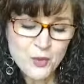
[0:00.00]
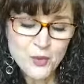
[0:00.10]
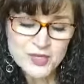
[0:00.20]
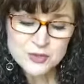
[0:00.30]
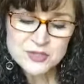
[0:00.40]

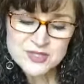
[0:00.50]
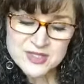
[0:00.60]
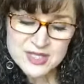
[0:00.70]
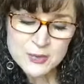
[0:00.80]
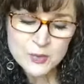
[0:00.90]
When you
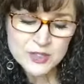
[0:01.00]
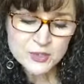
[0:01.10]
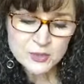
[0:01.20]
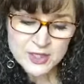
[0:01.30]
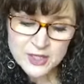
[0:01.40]
see, when
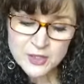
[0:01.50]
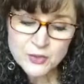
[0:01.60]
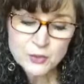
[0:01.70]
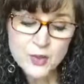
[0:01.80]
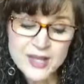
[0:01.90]
you
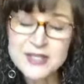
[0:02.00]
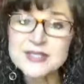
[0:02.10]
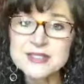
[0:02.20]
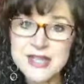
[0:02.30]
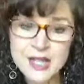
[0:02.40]
hear, write
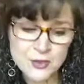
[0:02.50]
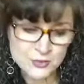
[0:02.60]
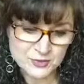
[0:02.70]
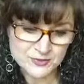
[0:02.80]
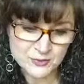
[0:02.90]
it down.